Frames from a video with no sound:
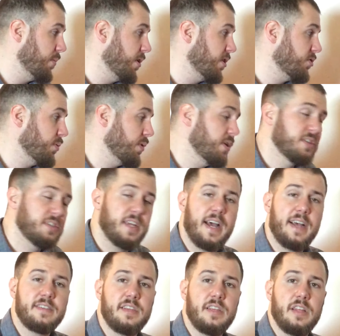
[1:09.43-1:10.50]
but it's really just
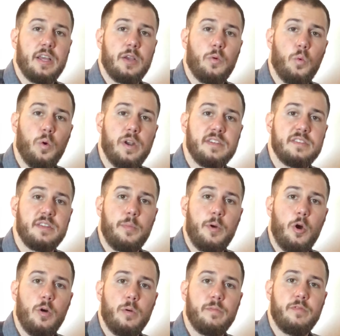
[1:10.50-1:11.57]
asking like, what is the
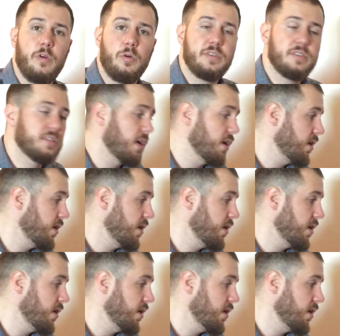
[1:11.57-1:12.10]
poem focused